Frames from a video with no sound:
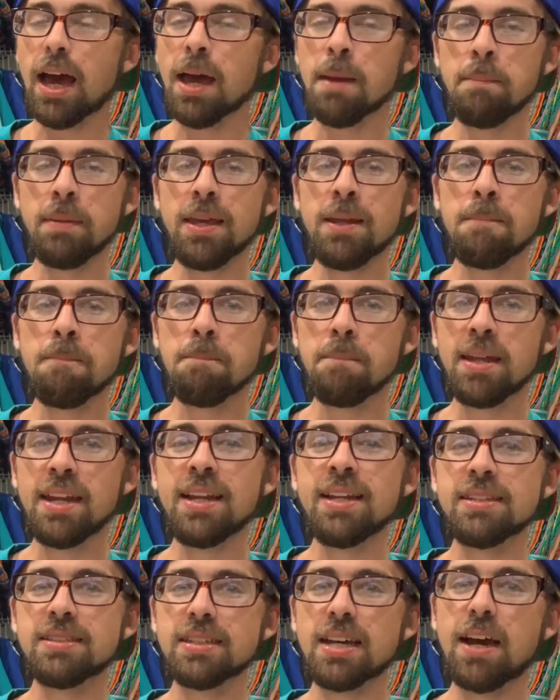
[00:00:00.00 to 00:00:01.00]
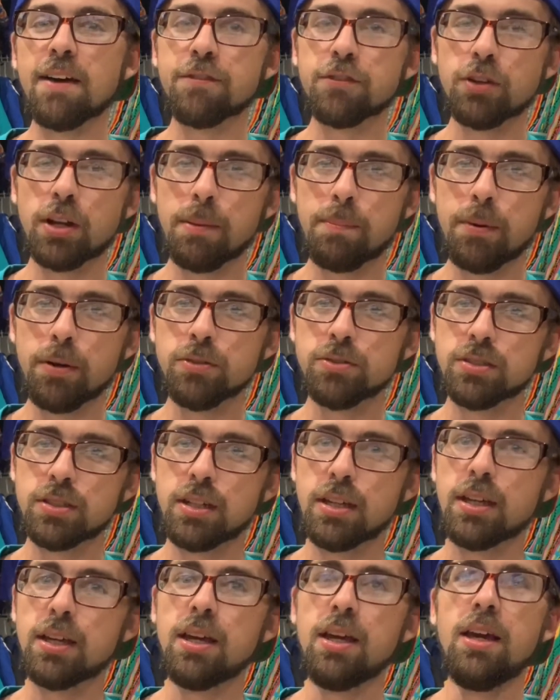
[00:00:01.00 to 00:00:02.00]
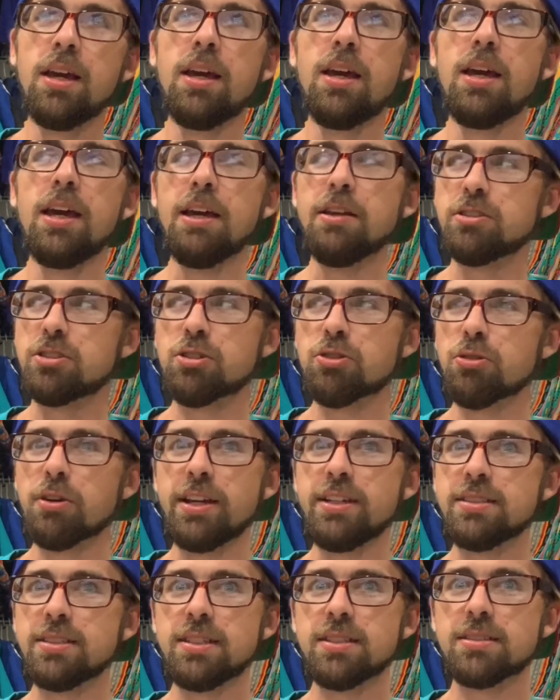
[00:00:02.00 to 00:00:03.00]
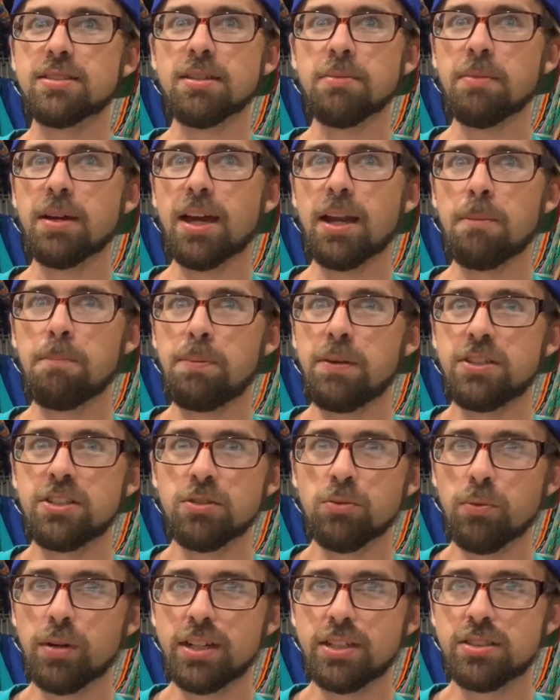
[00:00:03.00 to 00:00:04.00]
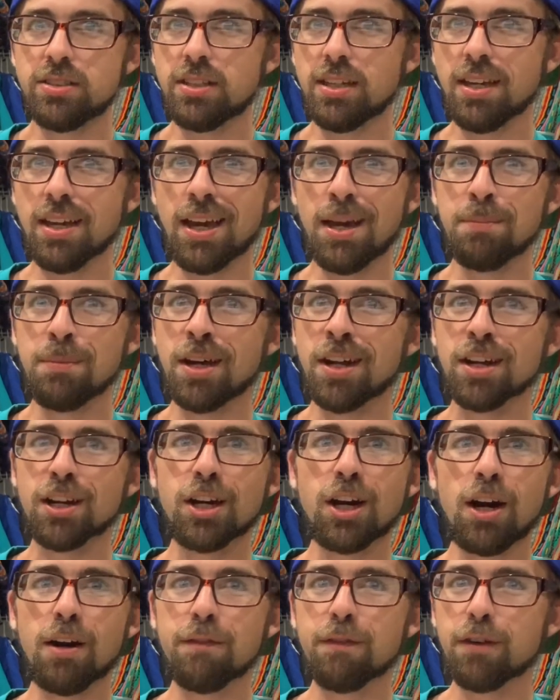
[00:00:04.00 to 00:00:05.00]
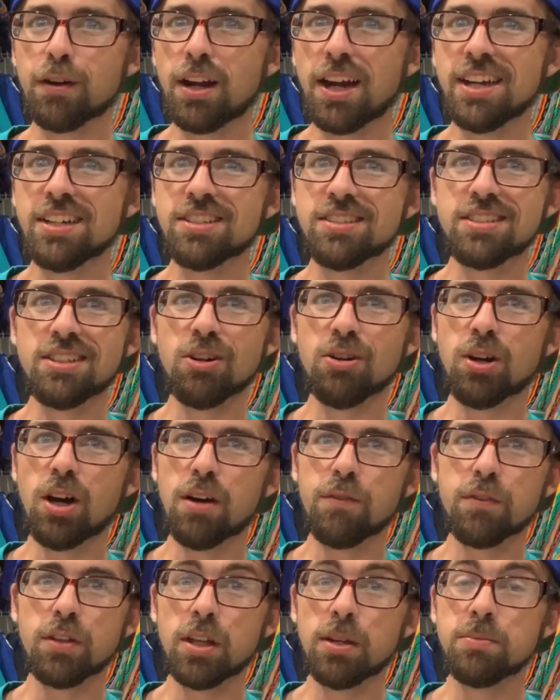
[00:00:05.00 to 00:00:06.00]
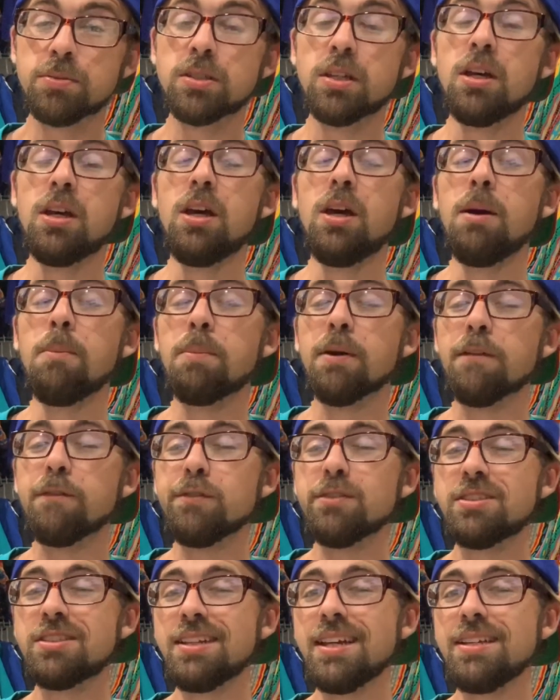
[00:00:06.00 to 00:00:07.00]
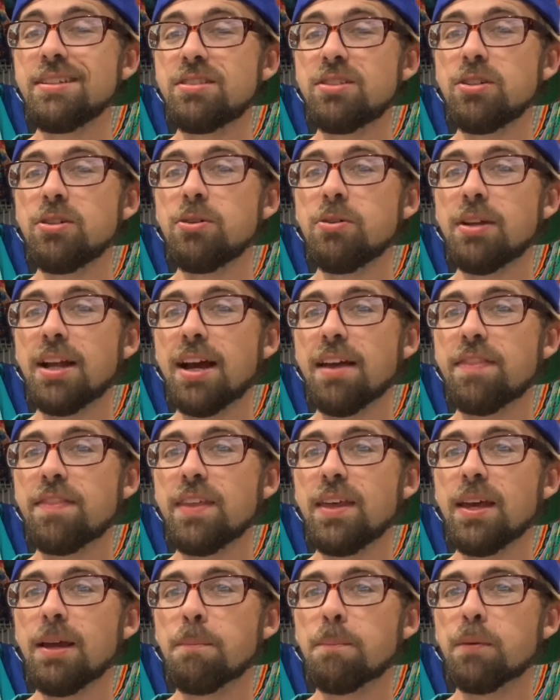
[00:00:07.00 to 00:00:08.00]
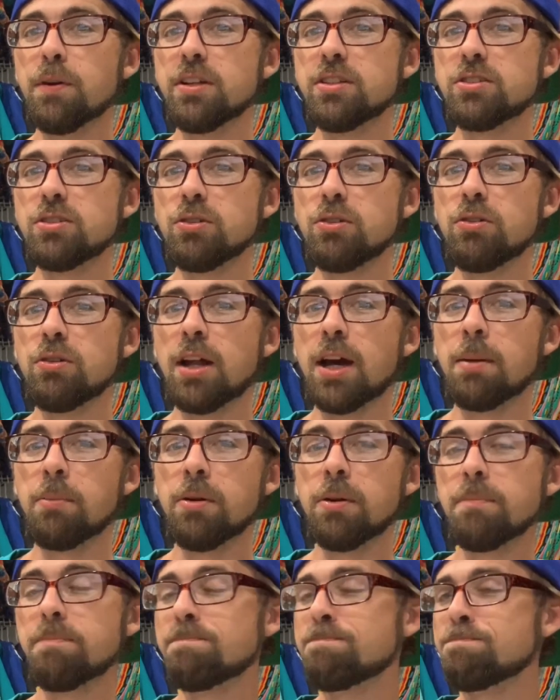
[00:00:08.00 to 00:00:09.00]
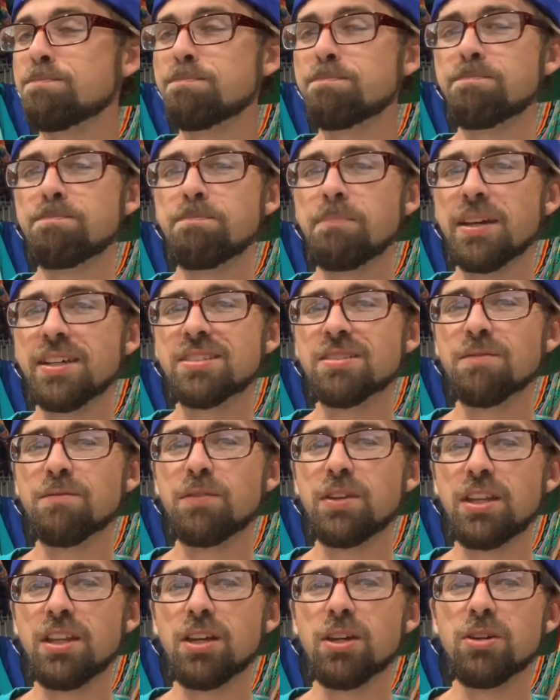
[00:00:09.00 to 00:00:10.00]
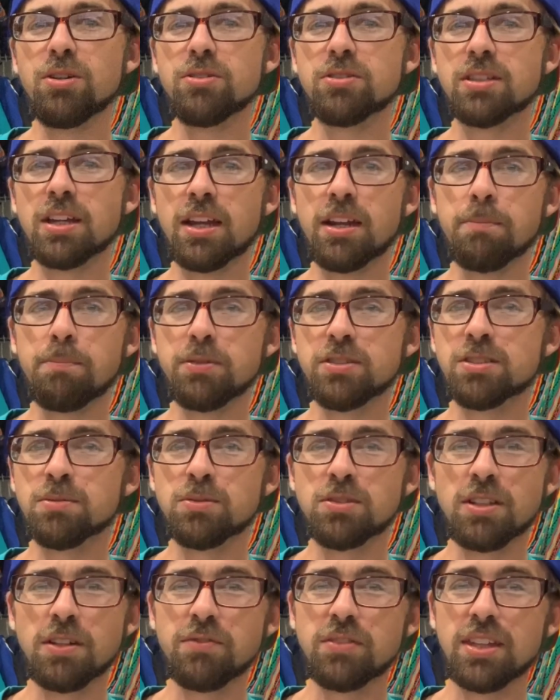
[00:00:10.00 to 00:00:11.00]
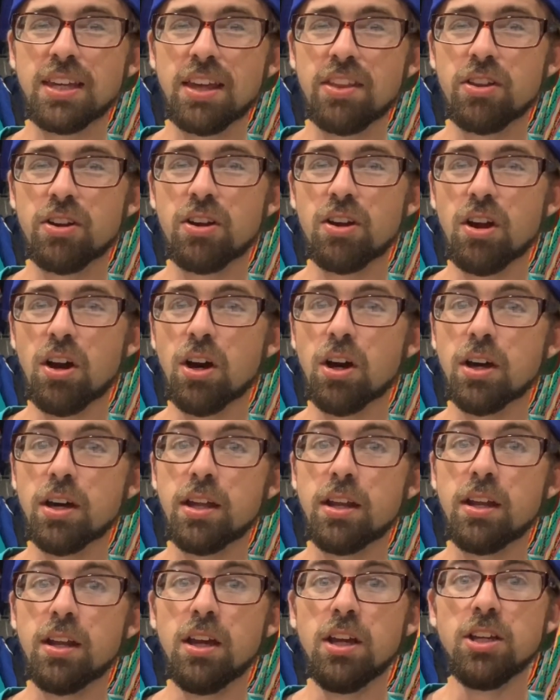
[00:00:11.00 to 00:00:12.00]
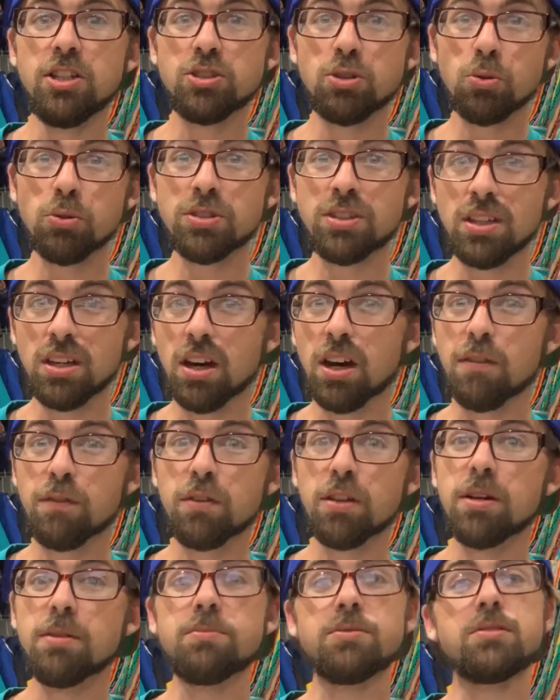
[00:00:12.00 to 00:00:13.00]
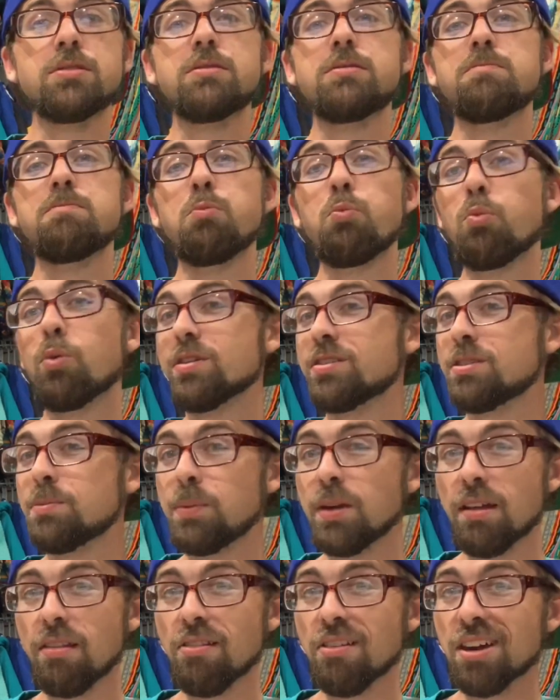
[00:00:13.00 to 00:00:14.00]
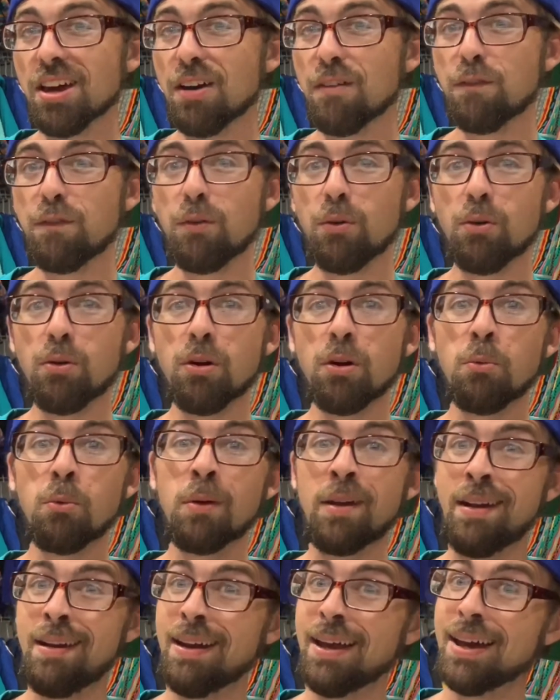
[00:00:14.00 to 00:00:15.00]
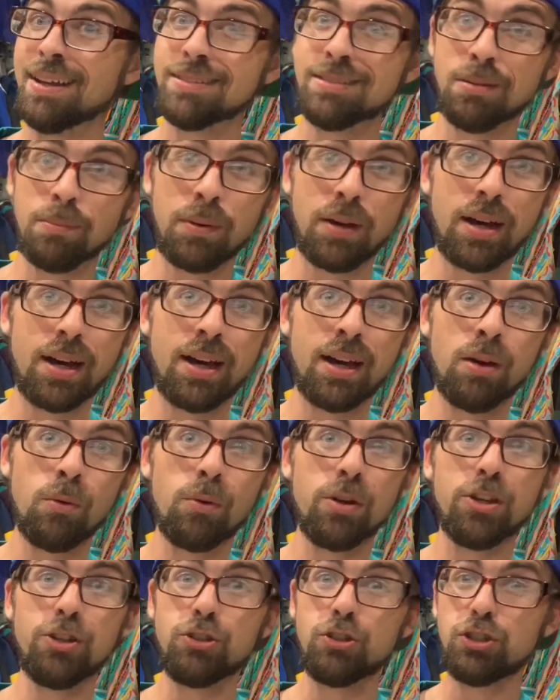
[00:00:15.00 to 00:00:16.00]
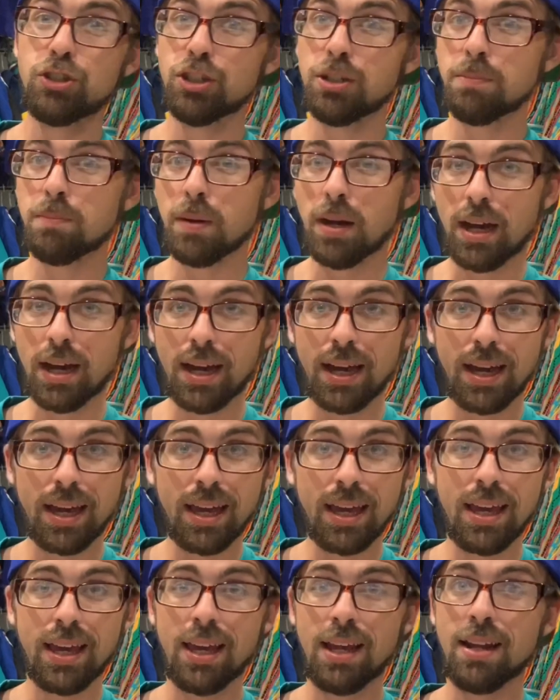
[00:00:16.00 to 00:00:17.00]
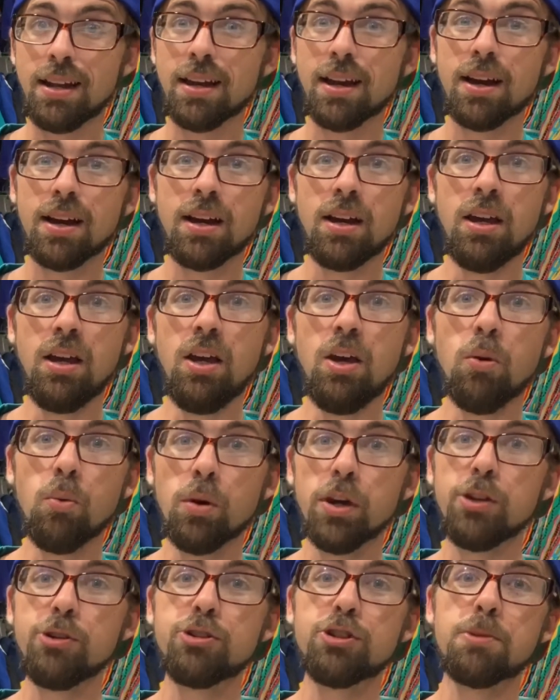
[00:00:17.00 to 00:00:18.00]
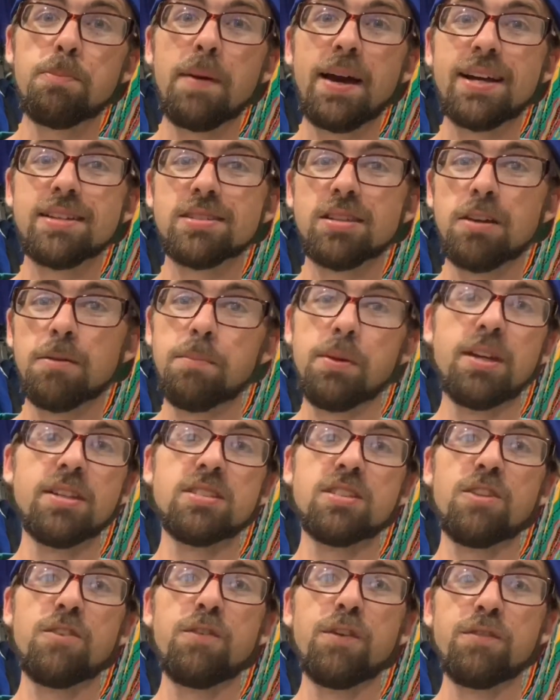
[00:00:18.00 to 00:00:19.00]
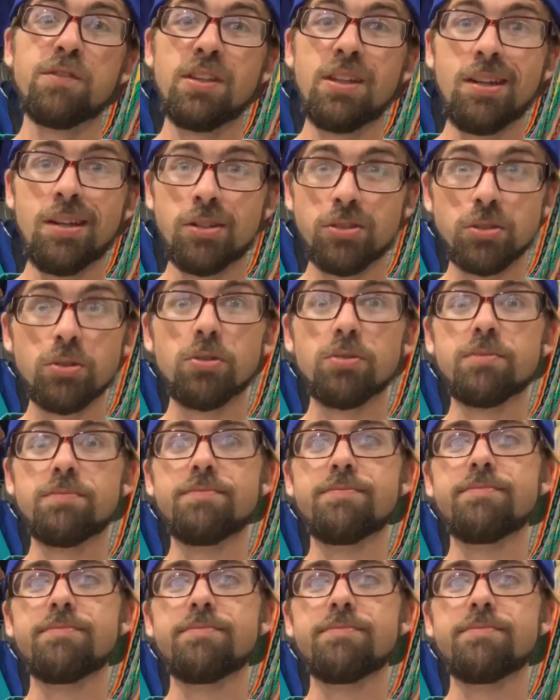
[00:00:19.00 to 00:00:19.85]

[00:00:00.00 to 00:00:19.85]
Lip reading: I mean minutes after I posted it. It's crazy. It's some kind of pitch and wedge thing. I'm not a golfer. I just sell golf clubs. But if you stay tuned, I think pretty soon I'm going to make some videos, kind of put some stuff together on sourcing golf clubs, what to be on the lookout for, what not to buy, what you should buy, and what you should pass up because it's 15 years old.